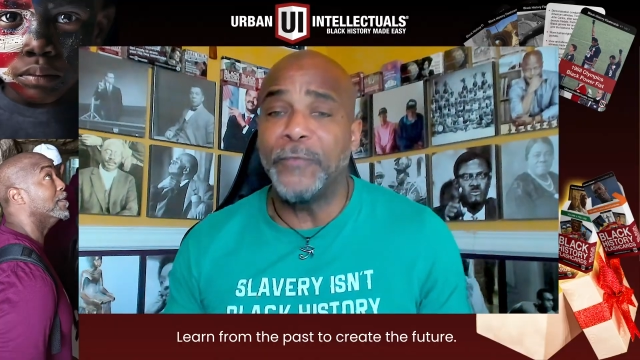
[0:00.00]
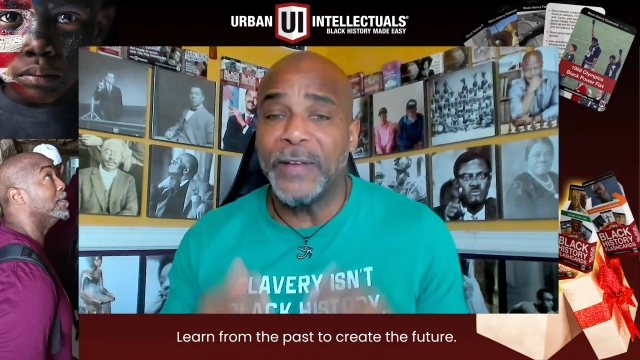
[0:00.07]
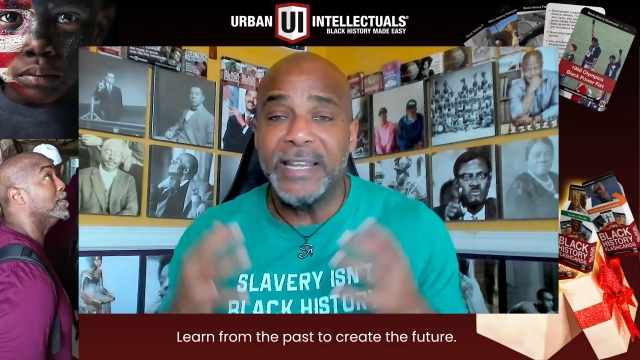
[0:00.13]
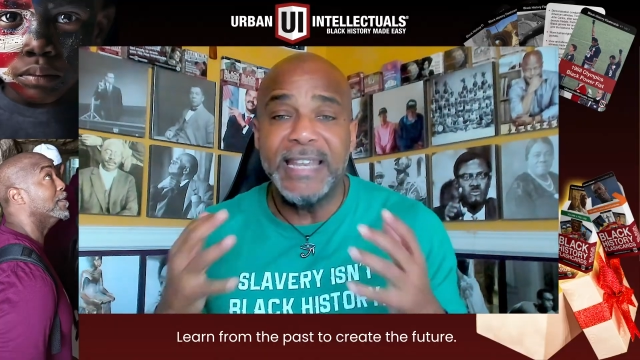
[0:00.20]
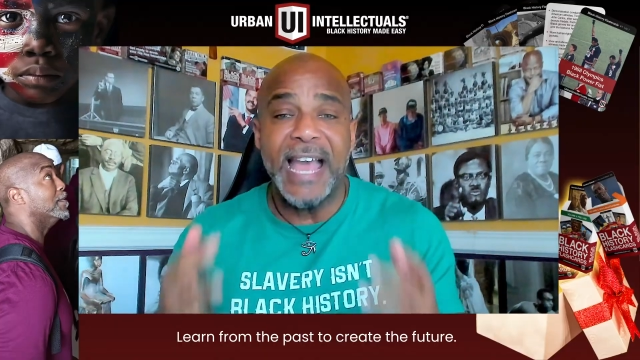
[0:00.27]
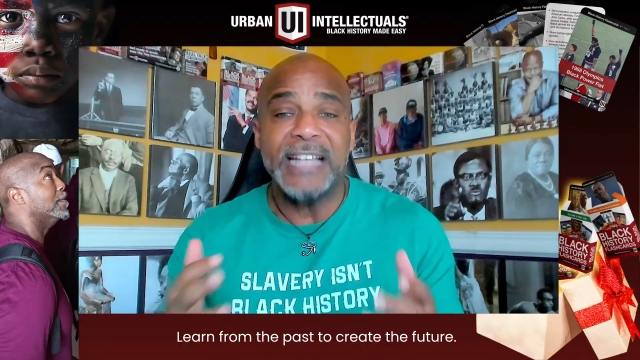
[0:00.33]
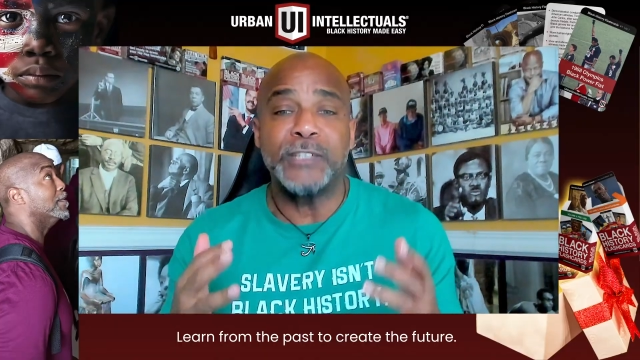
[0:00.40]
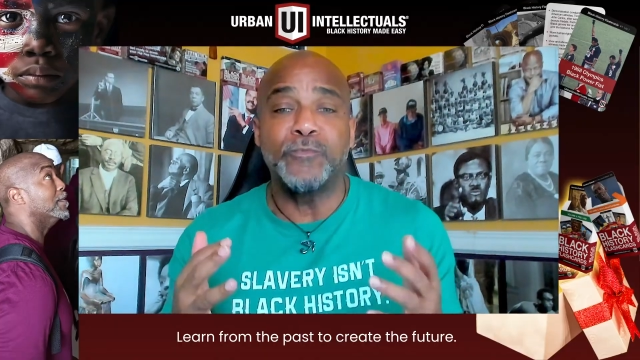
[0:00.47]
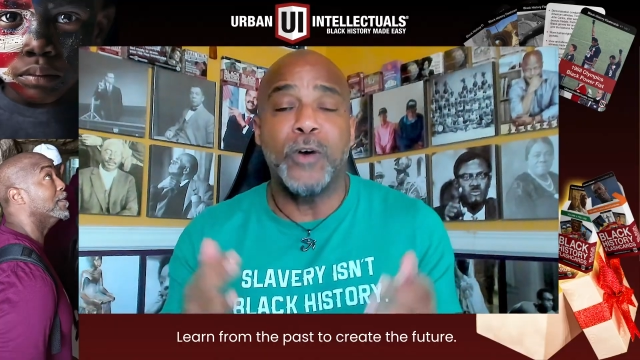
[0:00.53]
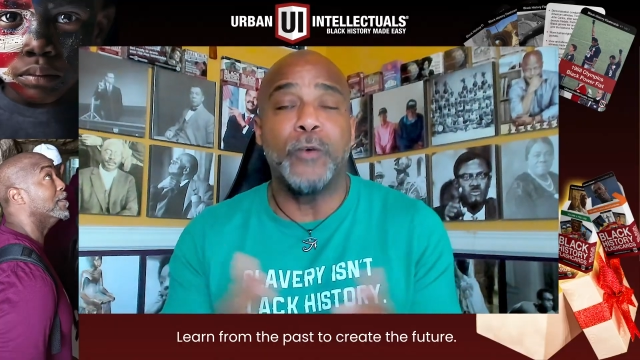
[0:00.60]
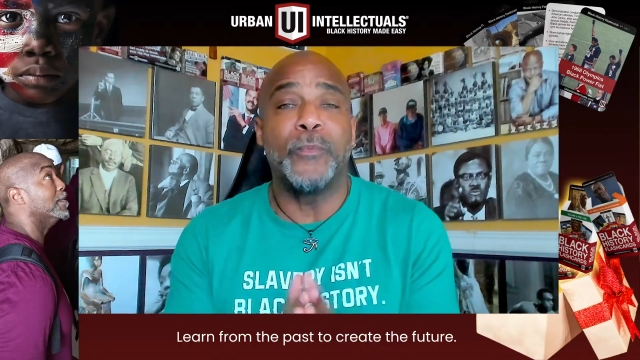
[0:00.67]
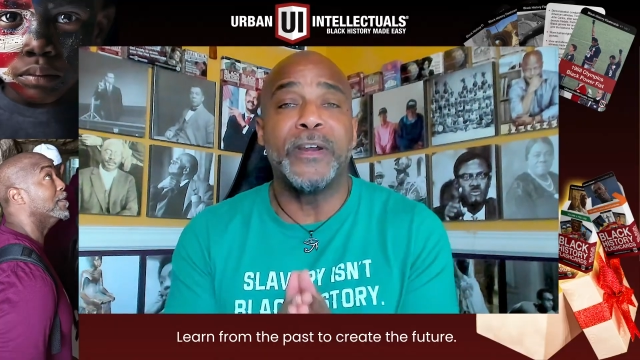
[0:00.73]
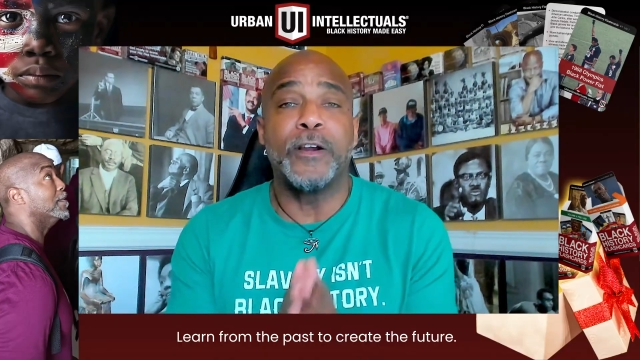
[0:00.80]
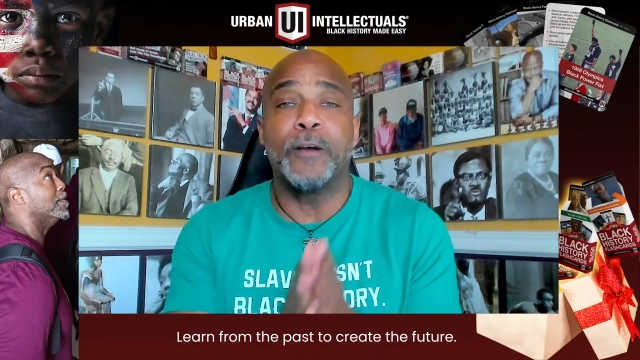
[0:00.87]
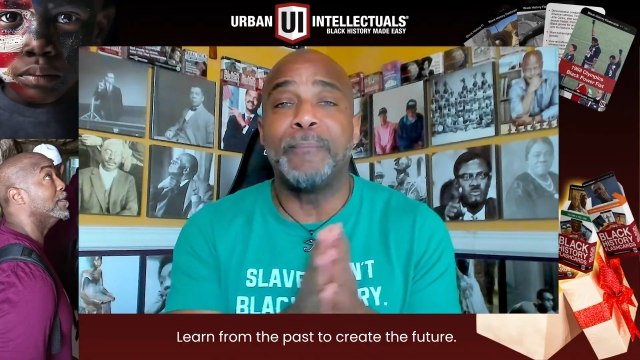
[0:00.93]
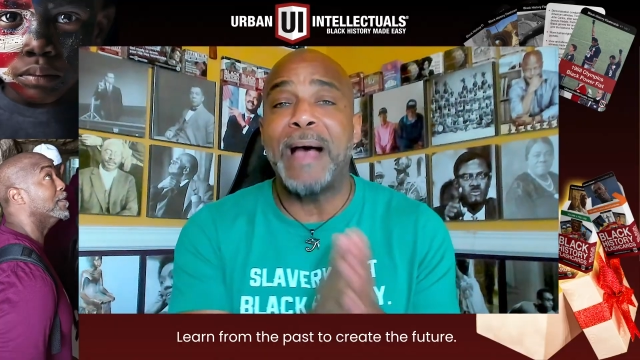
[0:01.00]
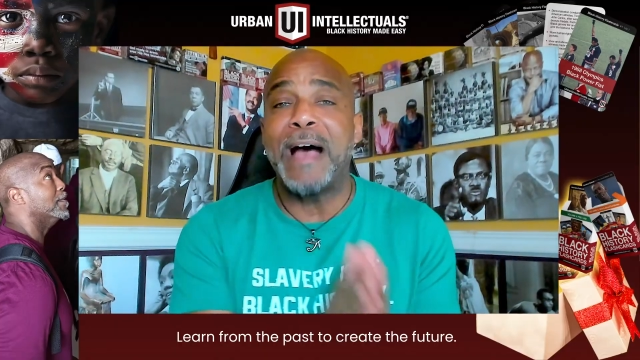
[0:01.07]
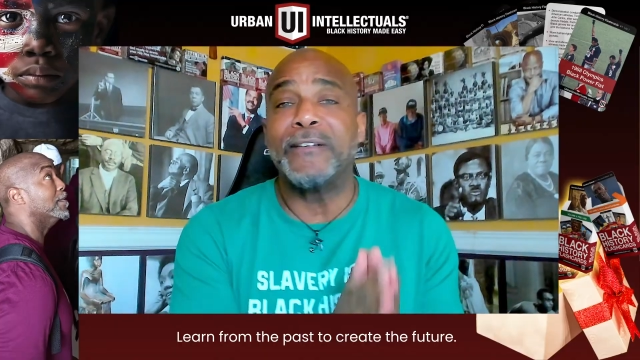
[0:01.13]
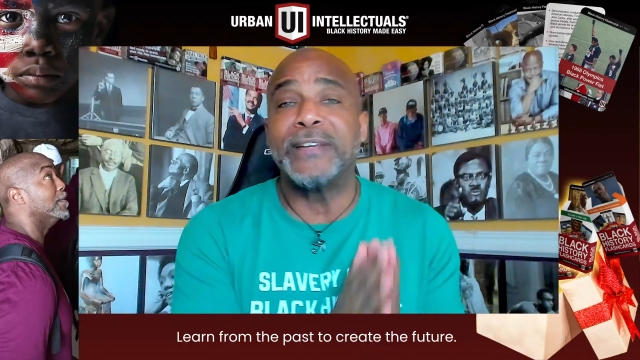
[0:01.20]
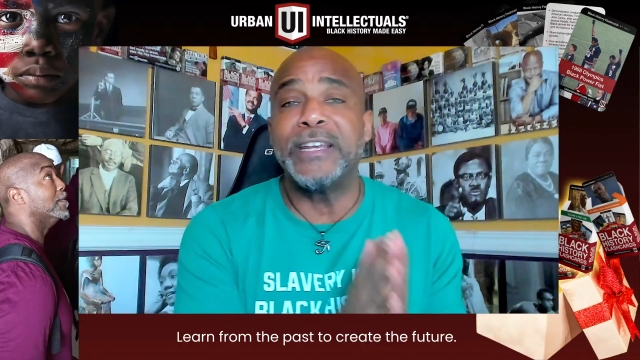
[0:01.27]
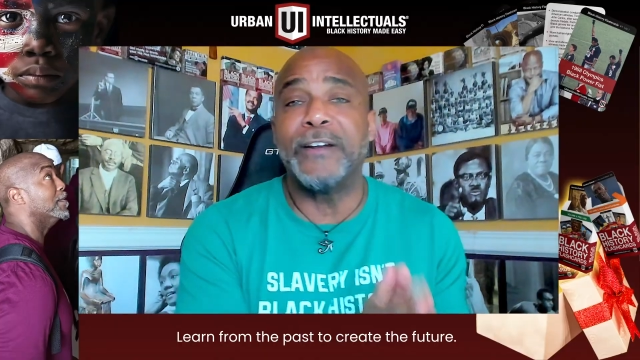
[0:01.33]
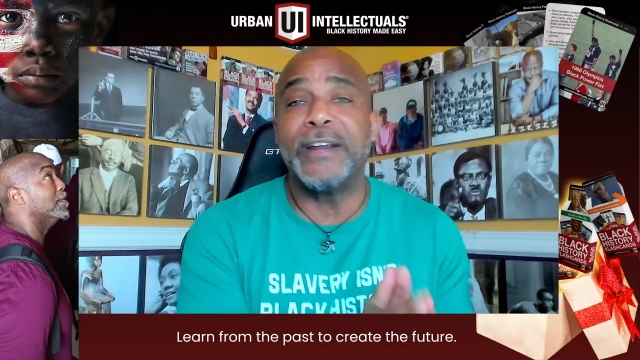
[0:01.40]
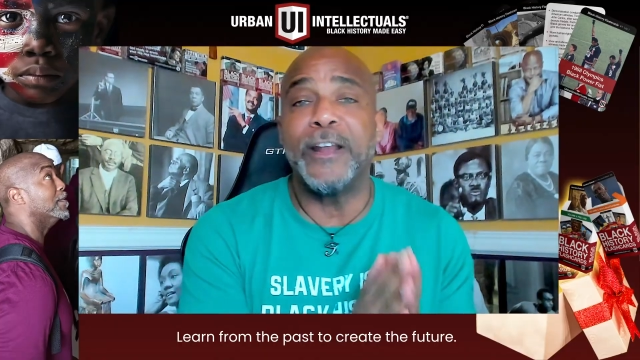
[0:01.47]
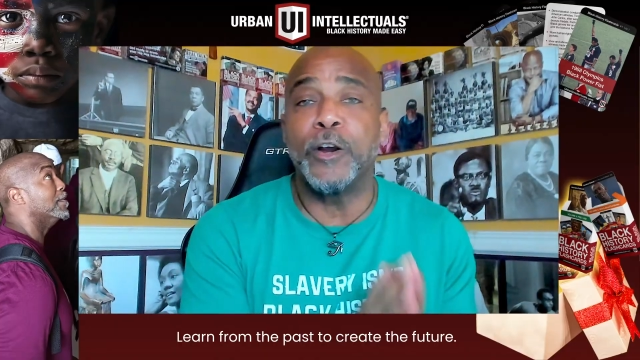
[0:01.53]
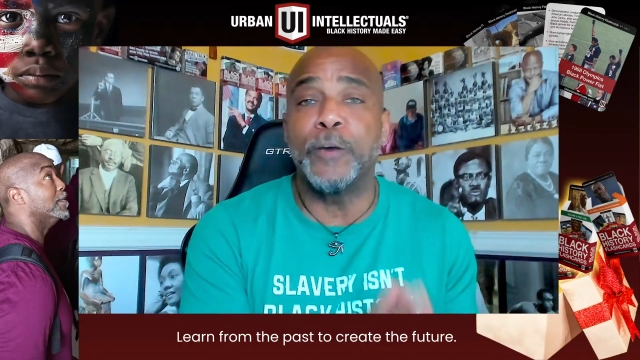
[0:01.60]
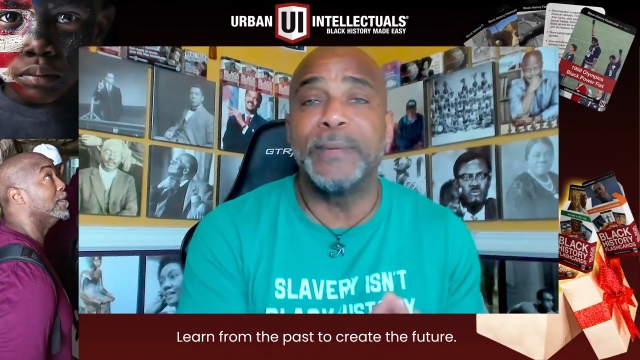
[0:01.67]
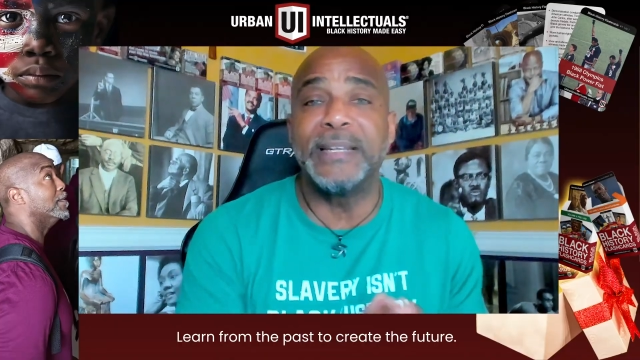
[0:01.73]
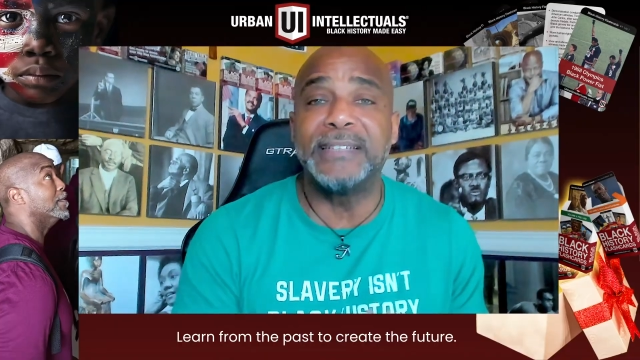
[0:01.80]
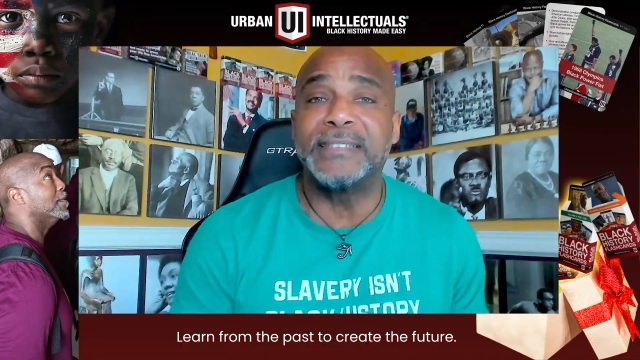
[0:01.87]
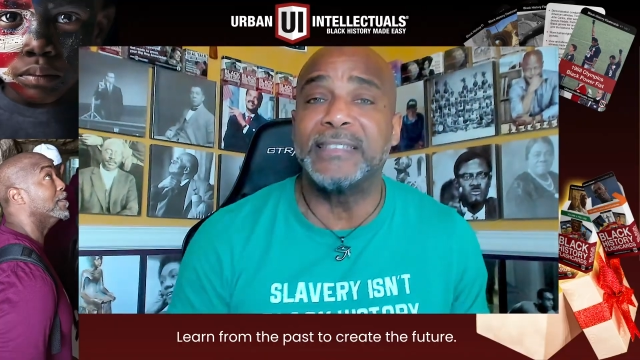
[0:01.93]
And that's what we are about here at
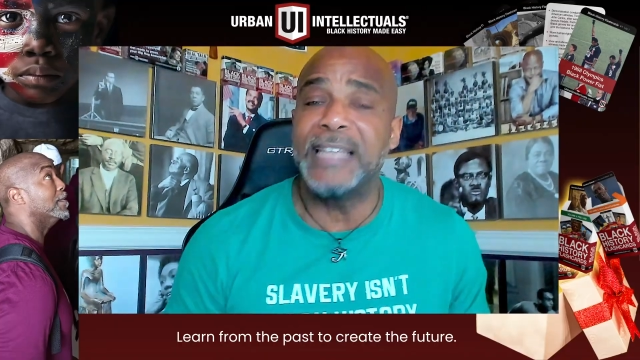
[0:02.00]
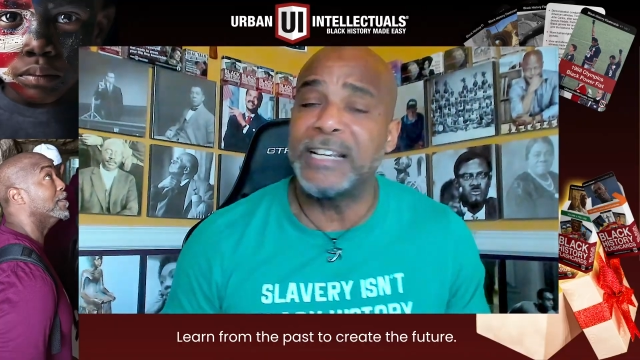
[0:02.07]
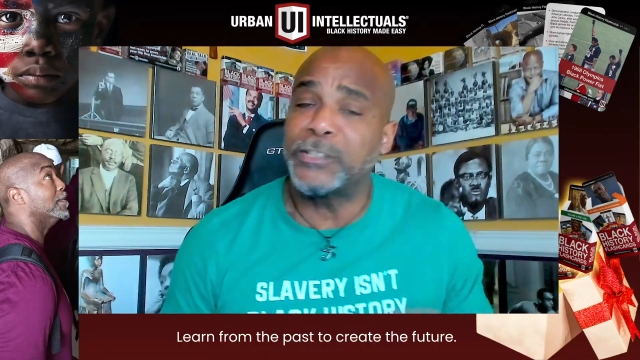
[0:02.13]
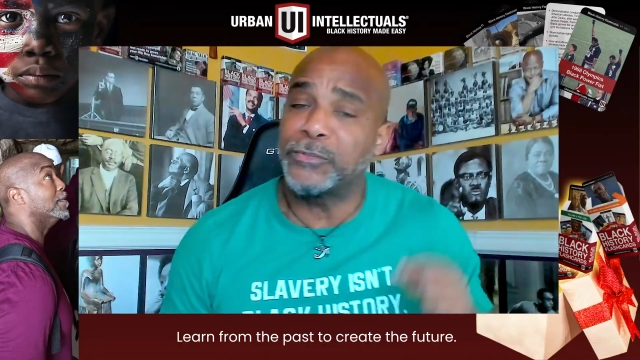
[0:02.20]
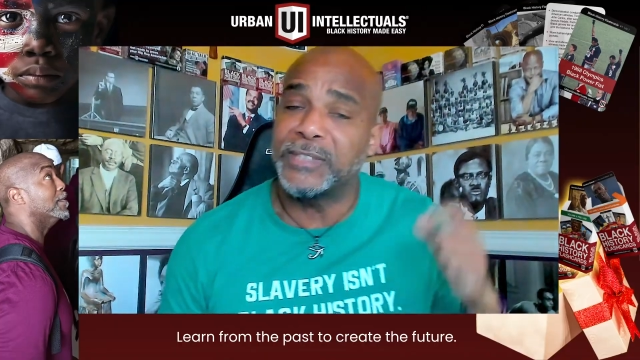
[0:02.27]
Urban Intellectuals.